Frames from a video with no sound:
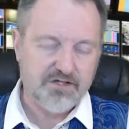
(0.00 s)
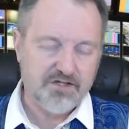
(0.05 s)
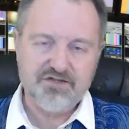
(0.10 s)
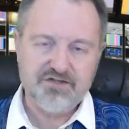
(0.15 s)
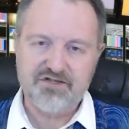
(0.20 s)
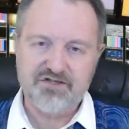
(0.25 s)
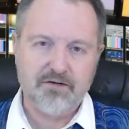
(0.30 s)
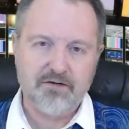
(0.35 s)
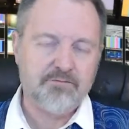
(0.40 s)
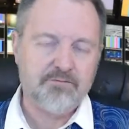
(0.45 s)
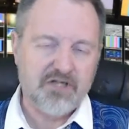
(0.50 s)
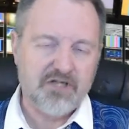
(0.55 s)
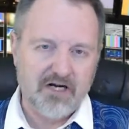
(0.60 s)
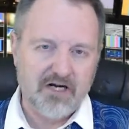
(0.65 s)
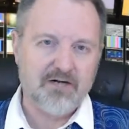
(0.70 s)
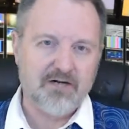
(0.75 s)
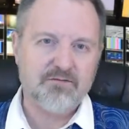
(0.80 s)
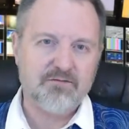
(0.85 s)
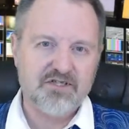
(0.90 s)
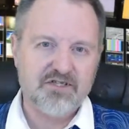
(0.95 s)

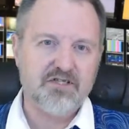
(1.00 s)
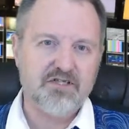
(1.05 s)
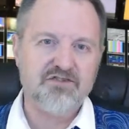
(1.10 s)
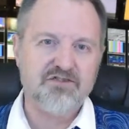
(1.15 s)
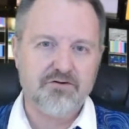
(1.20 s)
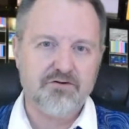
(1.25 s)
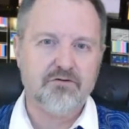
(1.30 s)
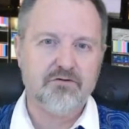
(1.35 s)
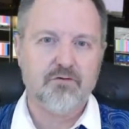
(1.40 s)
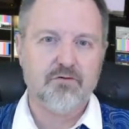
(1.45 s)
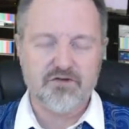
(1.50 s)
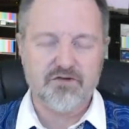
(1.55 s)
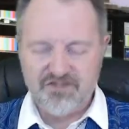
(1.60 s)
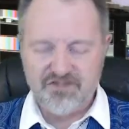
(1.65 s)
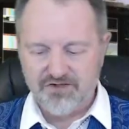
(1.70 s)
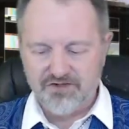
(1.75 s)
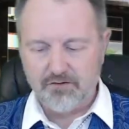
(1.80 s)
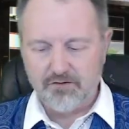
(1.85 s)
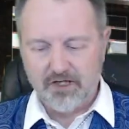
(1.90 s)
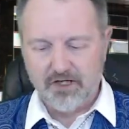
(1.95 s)
Sometimes these
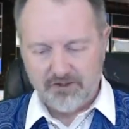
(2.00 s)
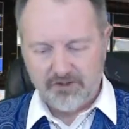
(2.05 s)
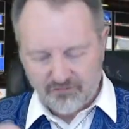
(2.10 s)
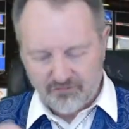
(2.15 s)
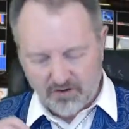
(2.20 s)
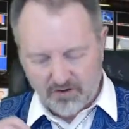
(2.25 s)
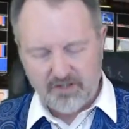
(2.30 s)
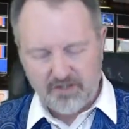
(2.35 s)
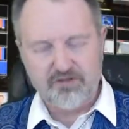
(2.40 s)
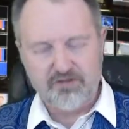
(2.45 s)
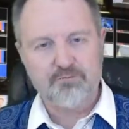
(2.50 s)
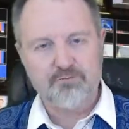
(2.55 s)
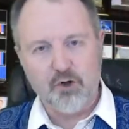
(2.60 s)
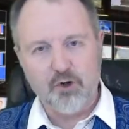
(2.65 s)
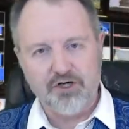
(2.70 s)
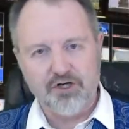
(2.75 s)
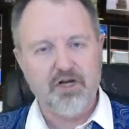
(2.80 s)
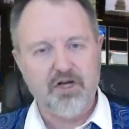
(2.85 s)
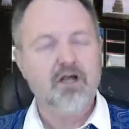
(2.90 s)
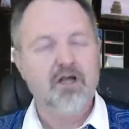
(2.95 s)
universes are like trying to
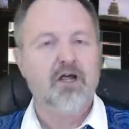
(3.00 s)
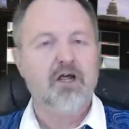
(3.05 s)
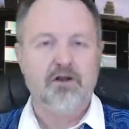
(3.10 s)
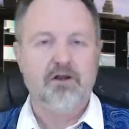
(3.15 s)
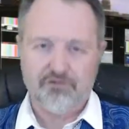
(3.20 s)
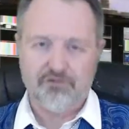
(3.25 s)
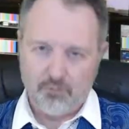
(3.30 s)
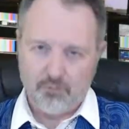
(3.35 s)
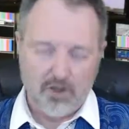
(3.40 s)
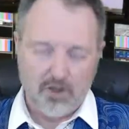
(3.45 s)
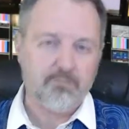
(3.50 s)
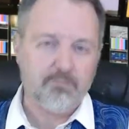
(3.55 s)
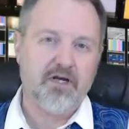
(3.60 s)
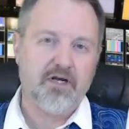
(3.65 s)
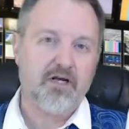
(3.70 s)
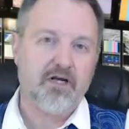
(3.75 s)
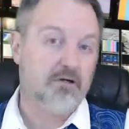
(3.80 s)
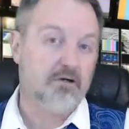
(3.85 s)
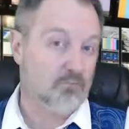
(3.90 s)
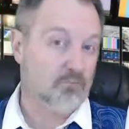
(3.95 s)
put a square
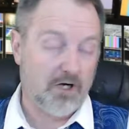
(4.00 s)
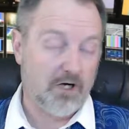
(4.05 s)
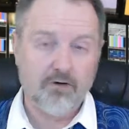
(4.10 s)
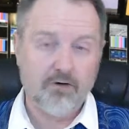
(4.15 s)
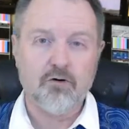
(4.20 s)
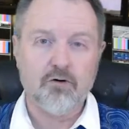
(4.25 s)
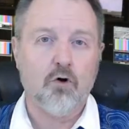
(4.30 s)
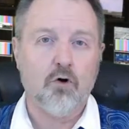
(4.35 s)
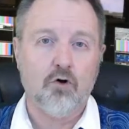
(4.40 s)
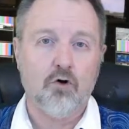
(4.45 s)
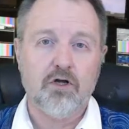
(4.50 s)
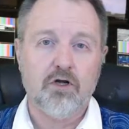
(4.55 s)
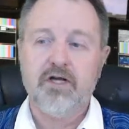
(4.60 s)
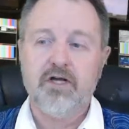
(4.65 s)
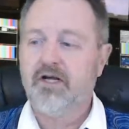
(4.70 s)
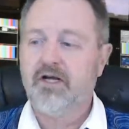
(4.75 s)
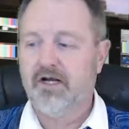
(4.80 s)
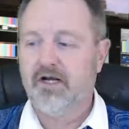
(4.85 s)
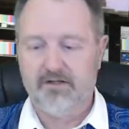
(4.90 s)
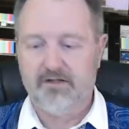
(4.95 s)
peg in a round hole,
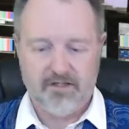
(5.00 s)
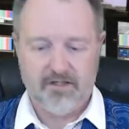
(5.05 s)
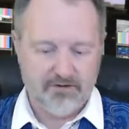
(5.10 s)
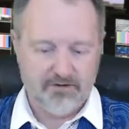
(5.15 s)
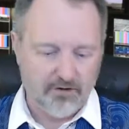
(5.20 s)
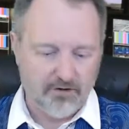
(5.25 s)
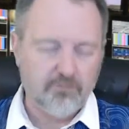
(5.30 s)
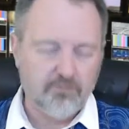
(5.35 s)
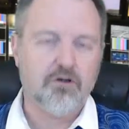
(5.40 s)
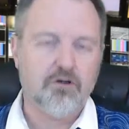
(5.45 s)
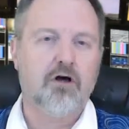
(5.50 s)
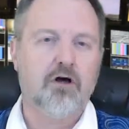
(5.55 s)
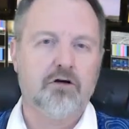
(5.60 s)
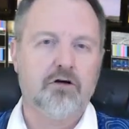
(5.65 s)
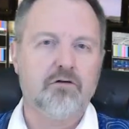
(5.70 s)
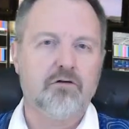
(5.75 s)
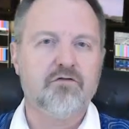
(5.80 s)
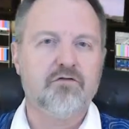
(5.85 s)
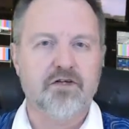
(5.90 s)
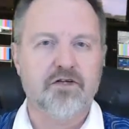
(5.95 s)
and they no
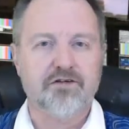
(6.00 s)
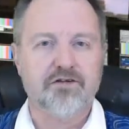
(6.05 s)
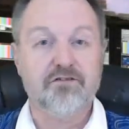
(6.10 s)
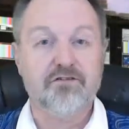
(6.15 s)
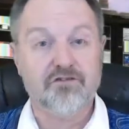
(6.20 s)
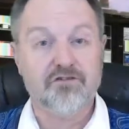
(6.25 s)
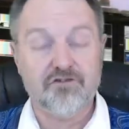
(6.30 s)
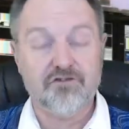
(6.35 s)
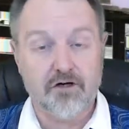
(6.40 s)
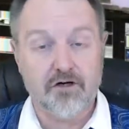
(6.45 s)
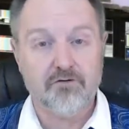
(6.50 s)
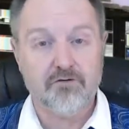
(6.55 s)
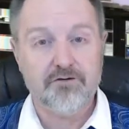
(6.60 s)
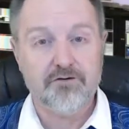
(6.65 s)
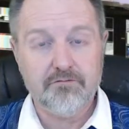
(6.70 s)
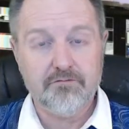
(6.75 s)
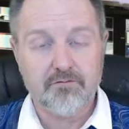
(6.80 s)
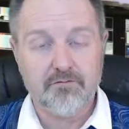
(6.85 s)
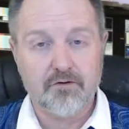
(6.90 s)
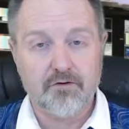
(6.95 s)
longer fit the shared
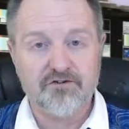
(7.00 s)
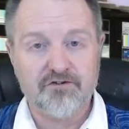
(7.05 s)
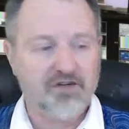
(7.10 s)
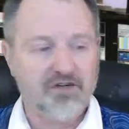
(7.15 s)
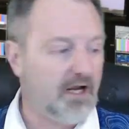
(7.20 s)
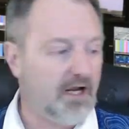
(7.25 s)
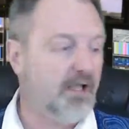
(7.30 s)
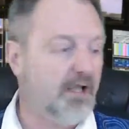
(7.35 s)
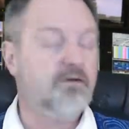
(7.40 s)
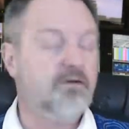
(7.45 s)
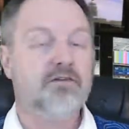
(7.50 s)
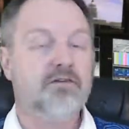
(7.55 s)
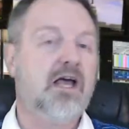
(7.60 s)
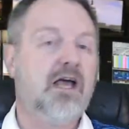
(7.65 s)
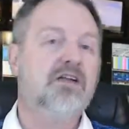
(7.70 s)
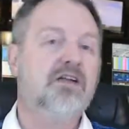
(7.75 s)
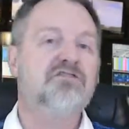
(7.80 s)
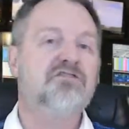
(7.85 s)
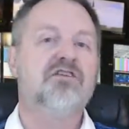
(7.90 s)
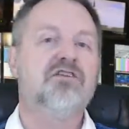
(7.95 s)
universe. And
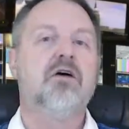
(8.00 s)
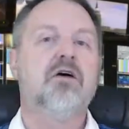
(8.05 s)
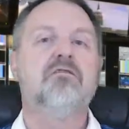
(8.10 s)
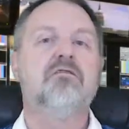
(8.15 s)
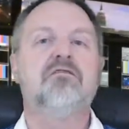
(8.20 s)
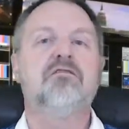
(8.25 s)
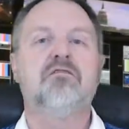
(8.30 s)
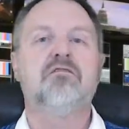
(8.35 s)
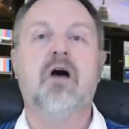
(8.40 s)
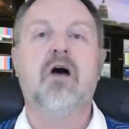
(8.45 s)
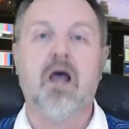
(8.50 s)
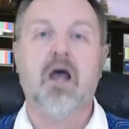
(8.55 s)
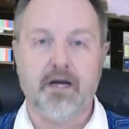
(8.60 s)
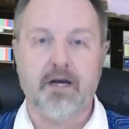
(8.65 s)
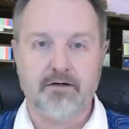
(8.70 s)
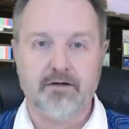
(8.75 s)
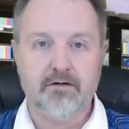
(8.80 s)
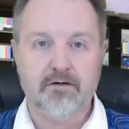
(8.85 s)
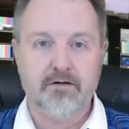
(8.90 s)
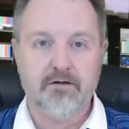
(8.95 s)
that's
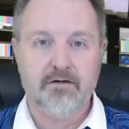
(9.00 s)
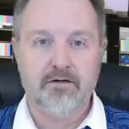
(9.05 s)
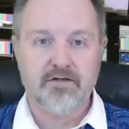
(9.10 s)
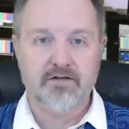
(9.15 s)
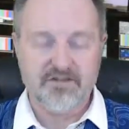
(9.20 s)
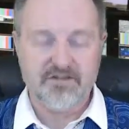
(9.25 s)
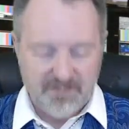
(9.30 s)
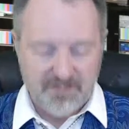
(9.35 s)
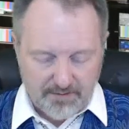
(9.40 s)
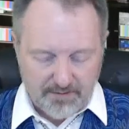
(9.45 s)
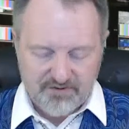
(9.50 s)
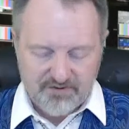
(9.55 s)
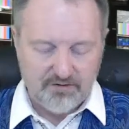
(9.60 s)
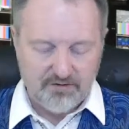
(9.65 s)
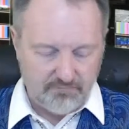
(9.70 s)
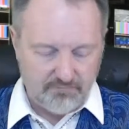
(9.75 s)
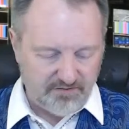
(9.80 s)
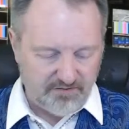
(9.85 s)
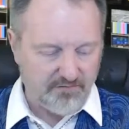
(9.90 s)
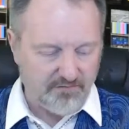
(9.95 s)
fine. That's
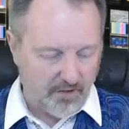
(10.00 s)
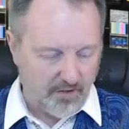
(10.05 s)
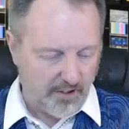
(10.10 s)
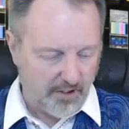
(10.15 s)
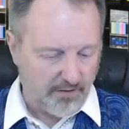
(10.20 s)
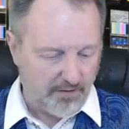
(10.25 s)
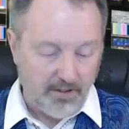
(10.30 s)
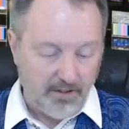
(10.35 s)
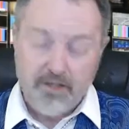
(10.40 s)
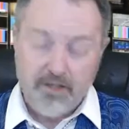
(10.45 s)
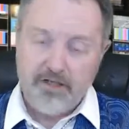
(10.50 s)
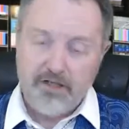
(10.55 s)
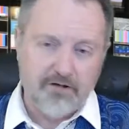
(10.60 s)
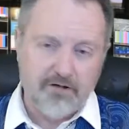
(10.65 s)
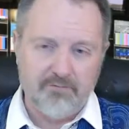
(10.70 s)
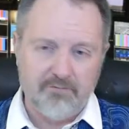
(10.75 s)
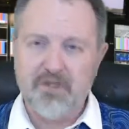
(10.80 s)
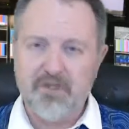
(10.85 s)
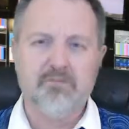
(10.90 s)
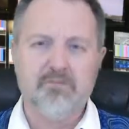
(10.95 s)
absolutely fine.
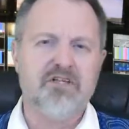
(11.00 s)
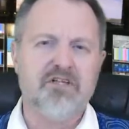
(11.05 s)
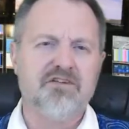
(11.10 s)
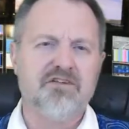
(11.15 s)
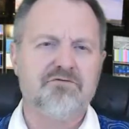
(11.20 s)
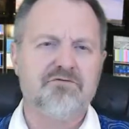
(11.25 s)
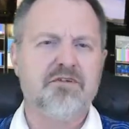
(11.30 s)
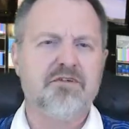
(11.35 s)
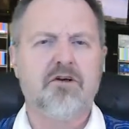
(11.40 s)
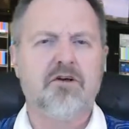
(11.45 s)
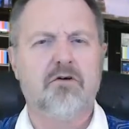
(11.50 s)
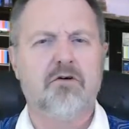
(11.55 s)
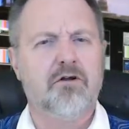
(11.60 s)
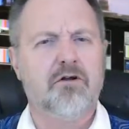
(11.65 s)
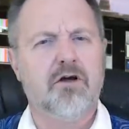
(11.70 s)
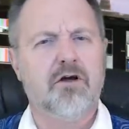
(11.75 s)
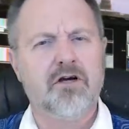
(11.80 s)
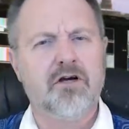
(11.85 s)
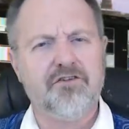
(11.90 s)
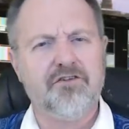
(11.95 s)
Now, it may be as we go
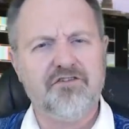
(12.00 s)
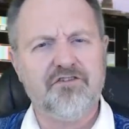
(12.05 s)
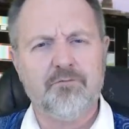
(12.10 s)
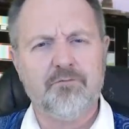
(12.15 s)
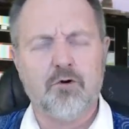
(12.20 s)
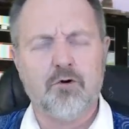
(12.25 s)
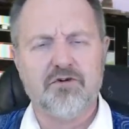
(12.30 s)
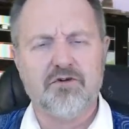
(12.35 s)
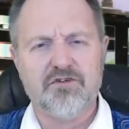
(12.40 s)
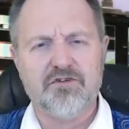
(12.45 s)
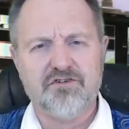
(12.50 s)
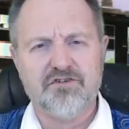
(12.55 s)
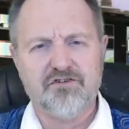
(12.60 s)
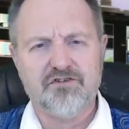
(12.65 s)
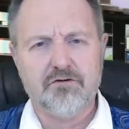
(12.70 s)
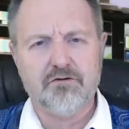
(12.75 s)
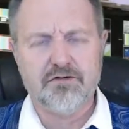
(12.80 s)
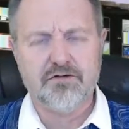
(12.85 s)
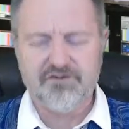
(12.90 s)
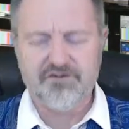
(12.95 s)
along and see more of these
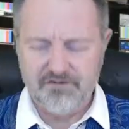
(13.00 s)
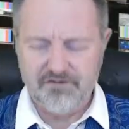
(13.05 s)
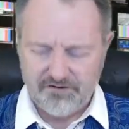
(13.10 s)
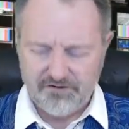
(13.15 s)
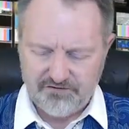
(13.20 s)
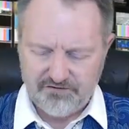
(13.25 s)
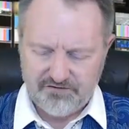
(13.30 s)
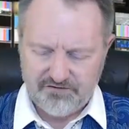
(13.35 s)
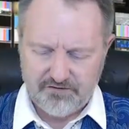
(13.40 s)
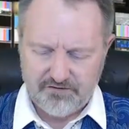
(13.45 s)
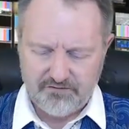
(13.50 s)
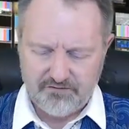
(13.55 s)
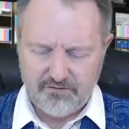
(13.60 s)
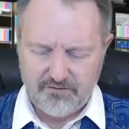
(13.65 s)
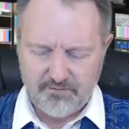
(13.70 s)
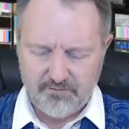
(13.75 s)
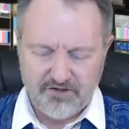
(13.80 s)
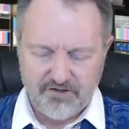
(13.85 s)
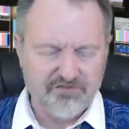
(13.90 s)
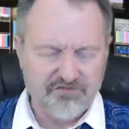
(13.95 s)
series, and these,
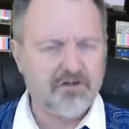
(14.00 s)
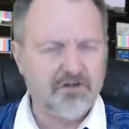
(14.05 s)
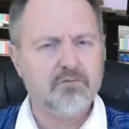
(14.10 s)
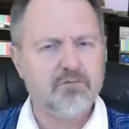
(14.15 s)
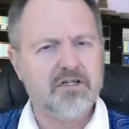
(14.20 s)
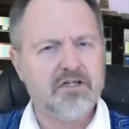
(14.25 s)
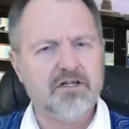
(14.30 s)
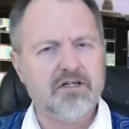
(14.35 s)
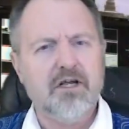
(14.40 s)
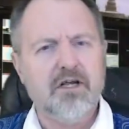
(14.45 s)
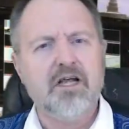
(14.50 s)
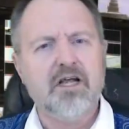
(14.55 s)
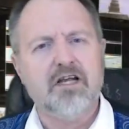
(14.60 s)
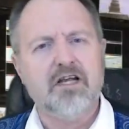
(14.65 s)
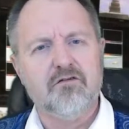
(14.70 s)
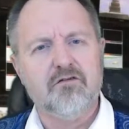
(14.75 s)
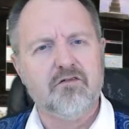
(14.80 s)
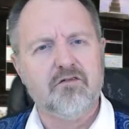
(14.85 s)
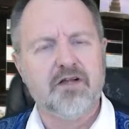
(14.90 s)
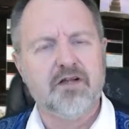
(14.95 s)
we may discover that
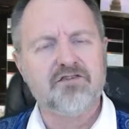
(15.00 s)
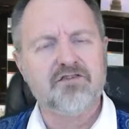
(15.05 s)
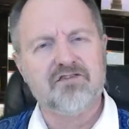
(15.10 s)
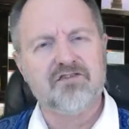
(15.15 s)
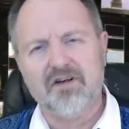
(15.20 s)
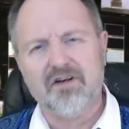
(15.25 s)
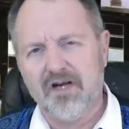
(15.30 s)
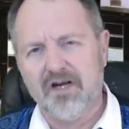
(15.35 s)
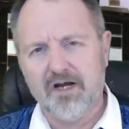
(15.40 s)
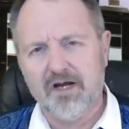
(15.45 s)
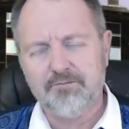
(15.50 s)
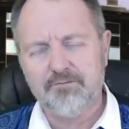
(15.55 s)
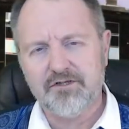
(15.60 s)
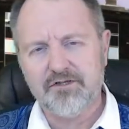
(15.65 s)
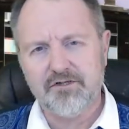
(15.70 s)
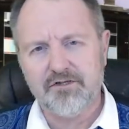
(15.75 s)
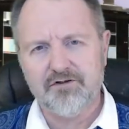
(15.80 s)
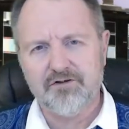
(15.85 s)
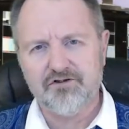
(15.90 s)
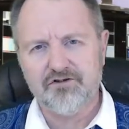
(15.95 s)
events that
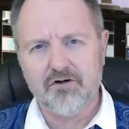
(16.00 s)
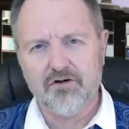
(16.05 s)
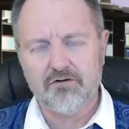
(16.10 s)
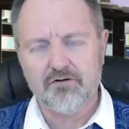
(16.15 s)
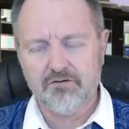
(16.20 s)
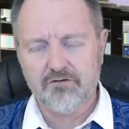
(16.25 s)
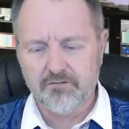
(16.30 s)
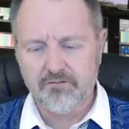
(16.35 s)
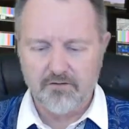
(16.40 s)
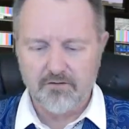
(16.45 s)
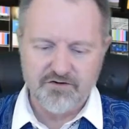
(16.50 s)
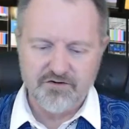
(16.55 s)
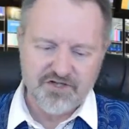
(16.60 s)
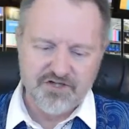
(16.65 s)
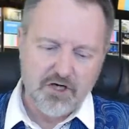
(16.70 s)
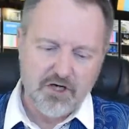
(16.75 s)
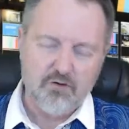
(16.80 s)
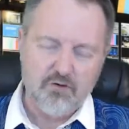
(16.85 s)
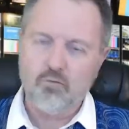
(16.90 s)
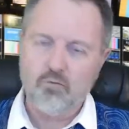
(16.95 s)
happened in the shared
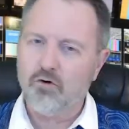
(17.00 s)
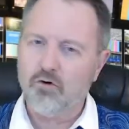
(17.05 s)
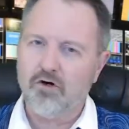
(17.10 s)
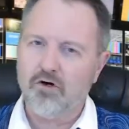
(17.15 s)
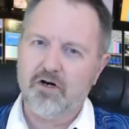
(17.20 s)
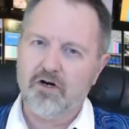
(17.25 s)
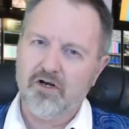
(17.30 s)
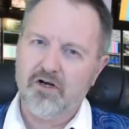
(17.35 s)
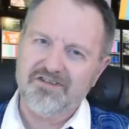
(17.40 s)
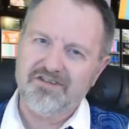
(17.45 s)
universe were